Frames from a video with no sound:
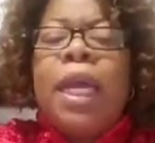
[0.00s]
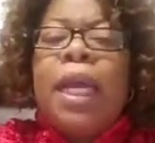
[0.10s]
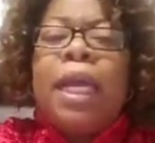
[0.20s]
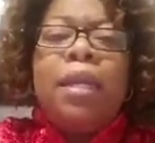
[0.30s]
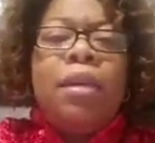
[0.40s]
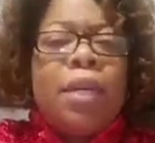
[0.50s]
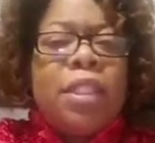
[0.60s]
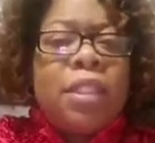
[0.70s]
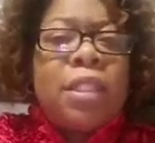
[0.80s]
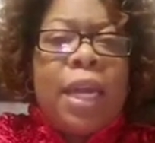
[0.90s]
Any
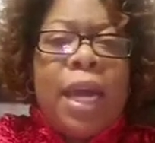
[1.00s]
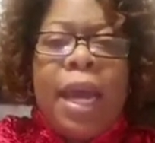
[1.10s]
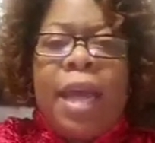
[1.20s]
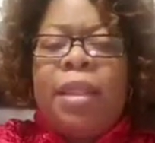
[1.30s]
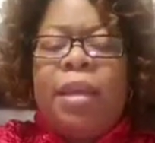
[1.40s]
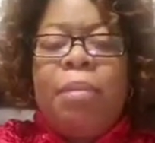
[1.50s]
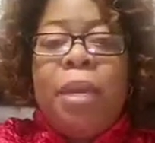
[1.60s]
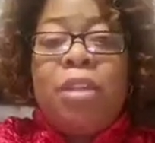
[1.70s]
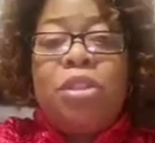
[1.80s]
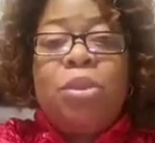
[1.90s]
questions that I had, they
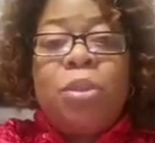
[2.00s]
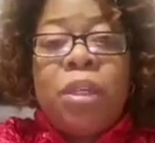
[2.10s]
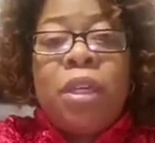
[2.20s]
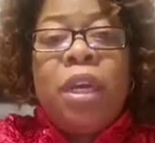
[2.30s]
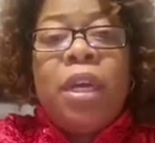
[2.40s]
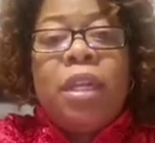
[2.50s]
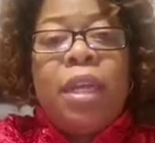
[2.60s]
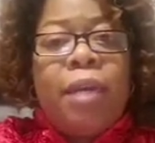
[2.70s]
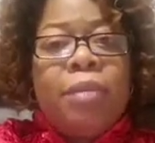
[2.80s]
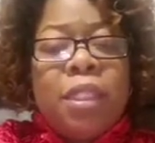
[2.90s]
made sure that
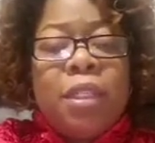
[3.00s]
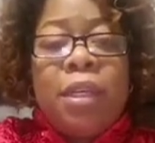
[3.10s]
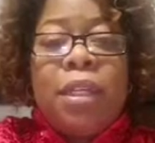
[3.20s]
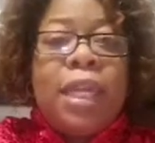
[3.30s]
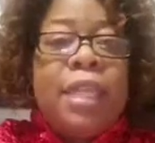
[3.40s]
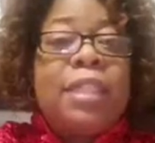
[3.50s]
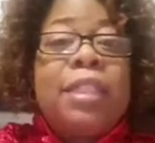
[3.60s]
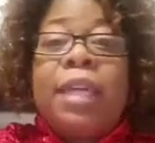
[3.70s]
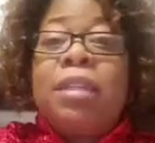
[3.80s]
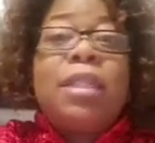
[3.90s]
I was good.
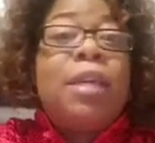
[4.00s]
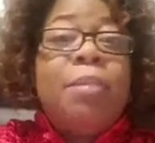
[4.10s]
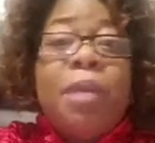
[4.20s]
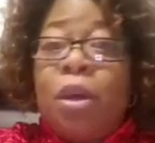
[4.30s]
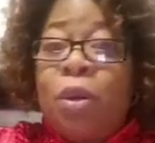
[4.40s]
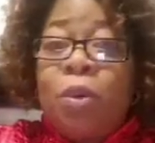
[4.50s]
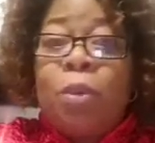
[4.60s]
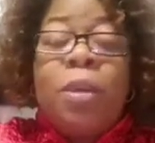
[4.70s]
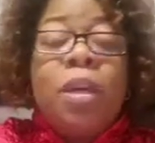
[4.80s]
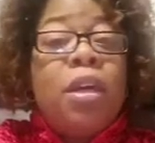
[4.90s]
They sent me home.